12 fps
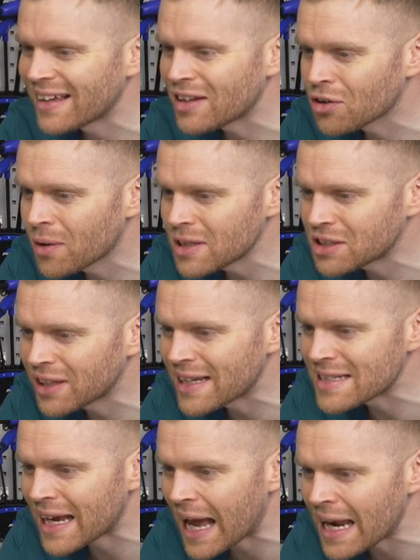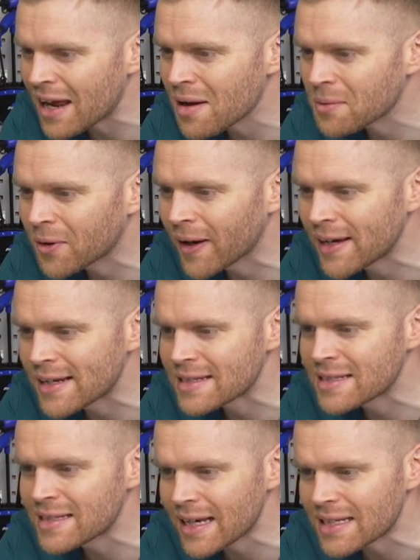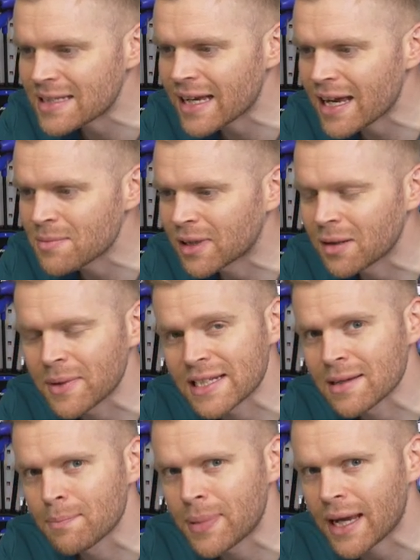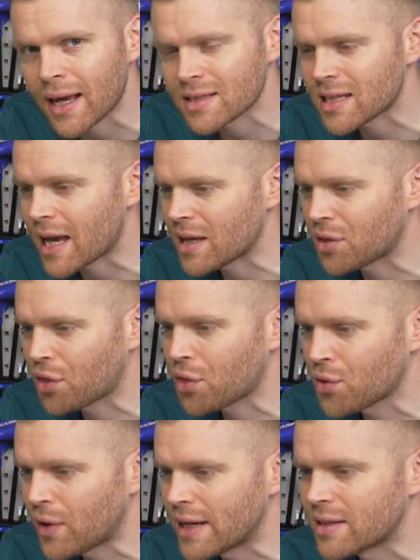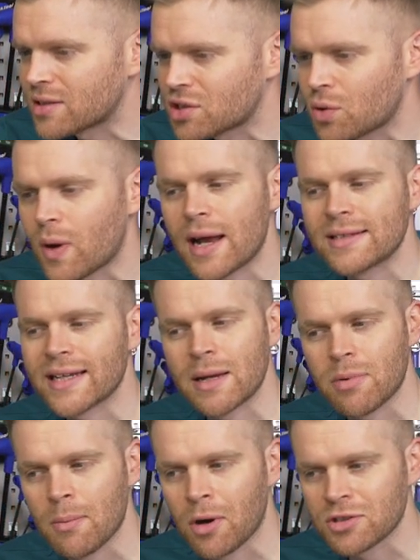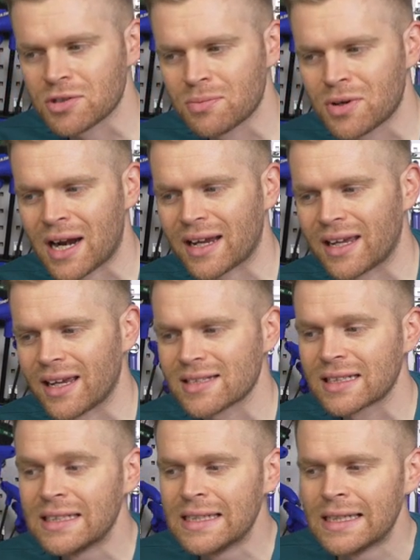Your question is, can I upgrade a 68mm BSA threaded square taper bottom bracket